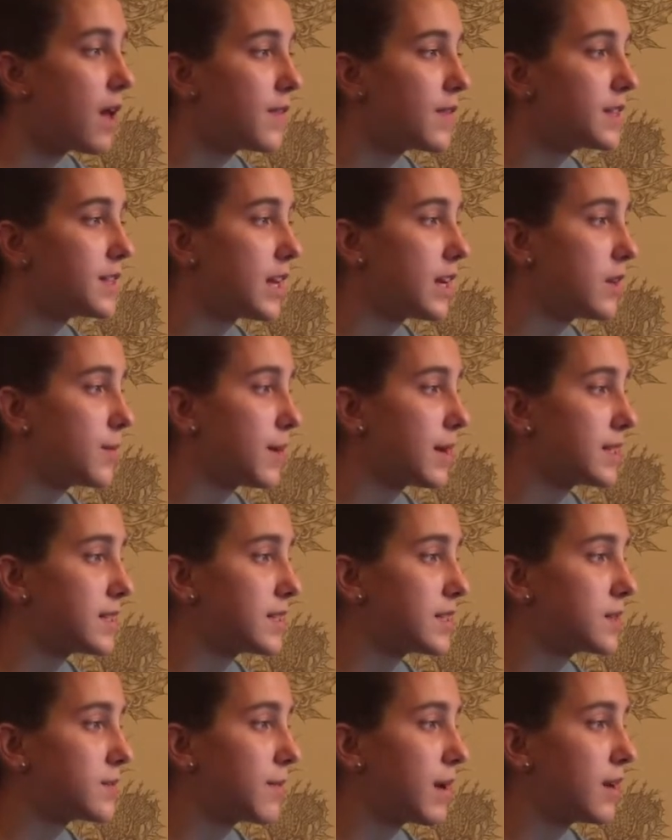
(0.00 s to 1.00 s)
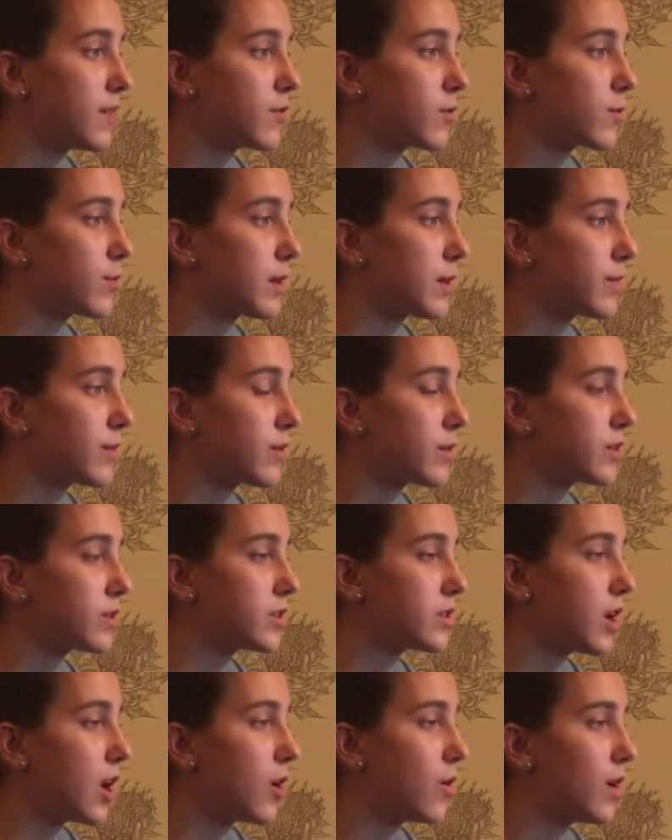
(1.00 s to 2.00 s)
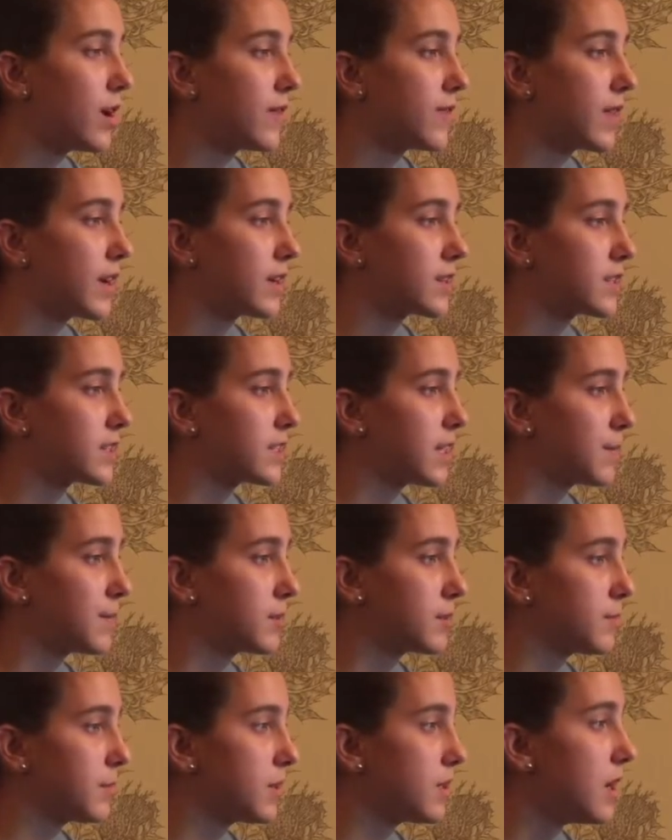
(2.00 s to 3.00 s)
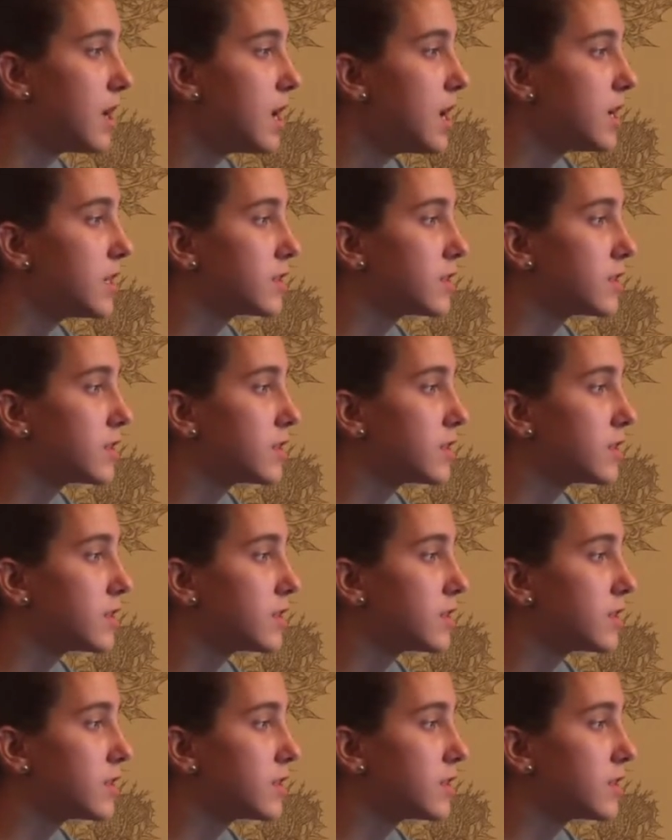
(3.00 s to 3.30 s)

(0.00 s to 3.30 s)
The database is meant for people to know if they're susceptible